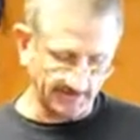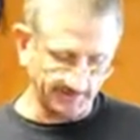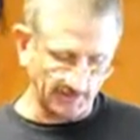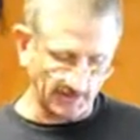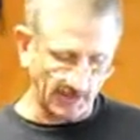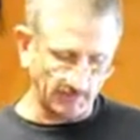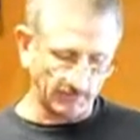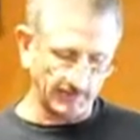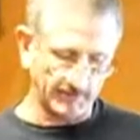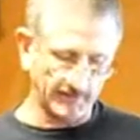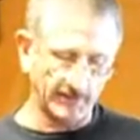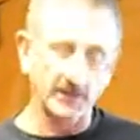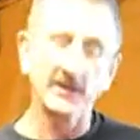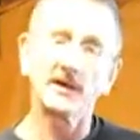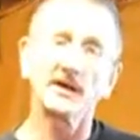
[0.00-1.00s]
probably
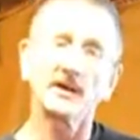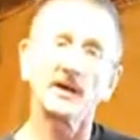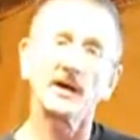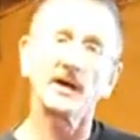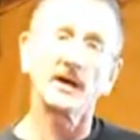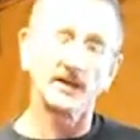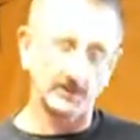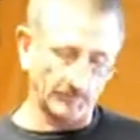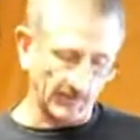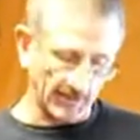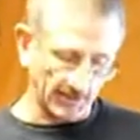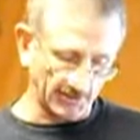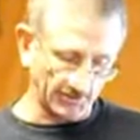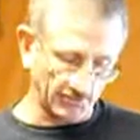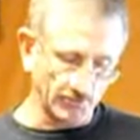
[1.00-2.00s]
it'll be in
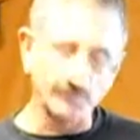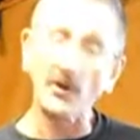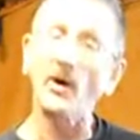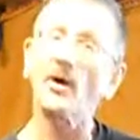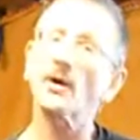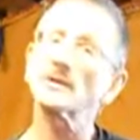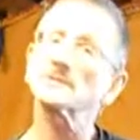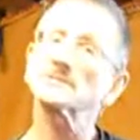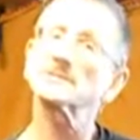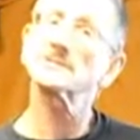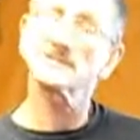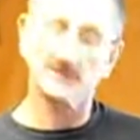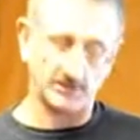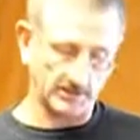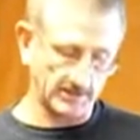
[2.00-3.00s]
2 parts,
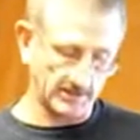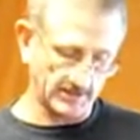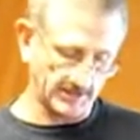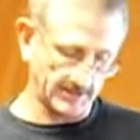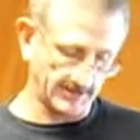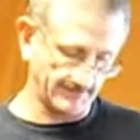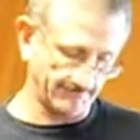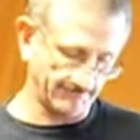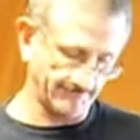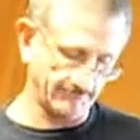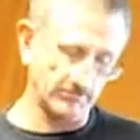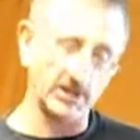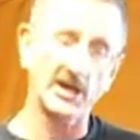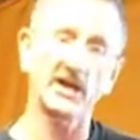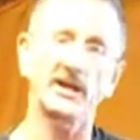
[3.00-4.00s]

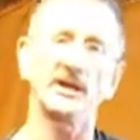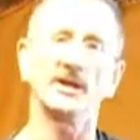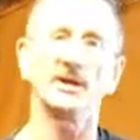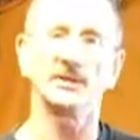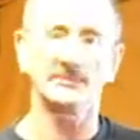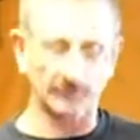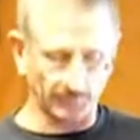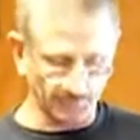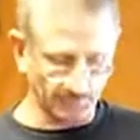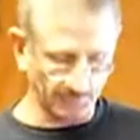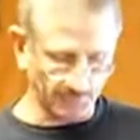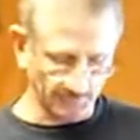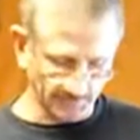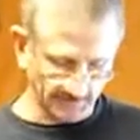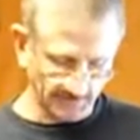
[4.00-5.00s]
beginning up
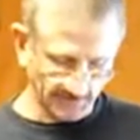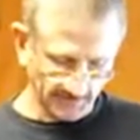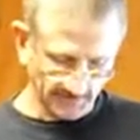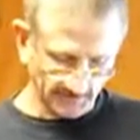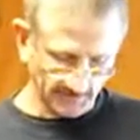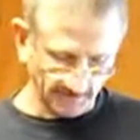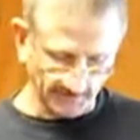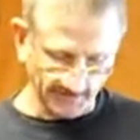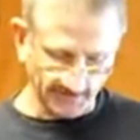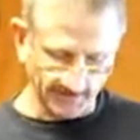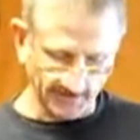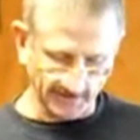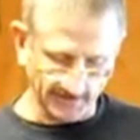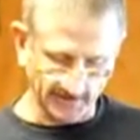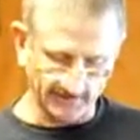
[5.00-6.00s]
to when
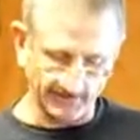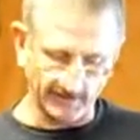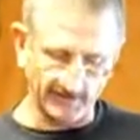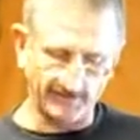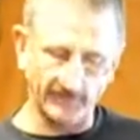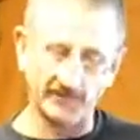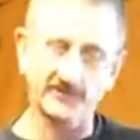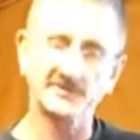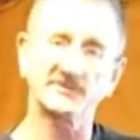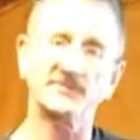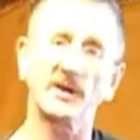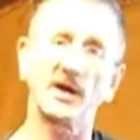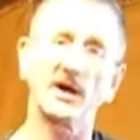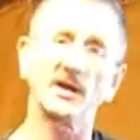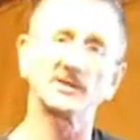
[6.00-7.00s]
I finish the
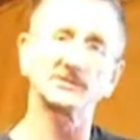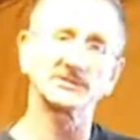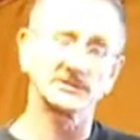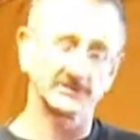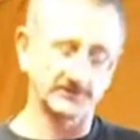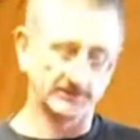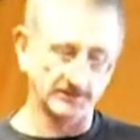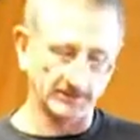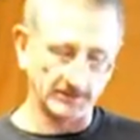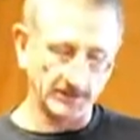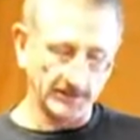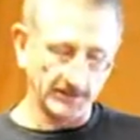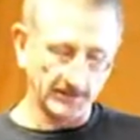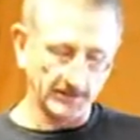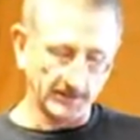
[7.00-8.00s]
polishing
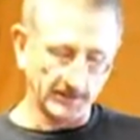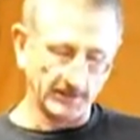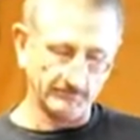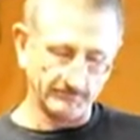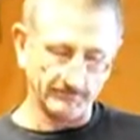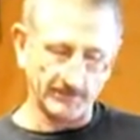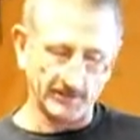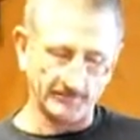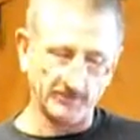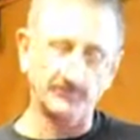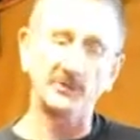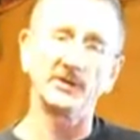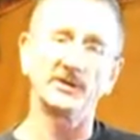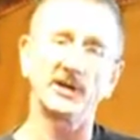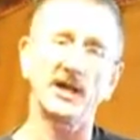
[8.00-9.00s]
up to
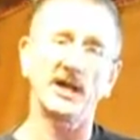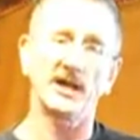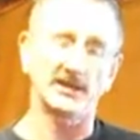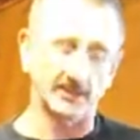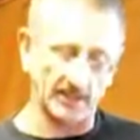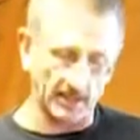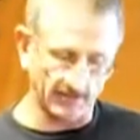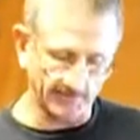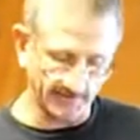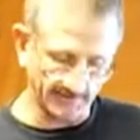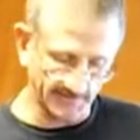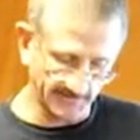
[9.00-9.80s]
putting the handle on it,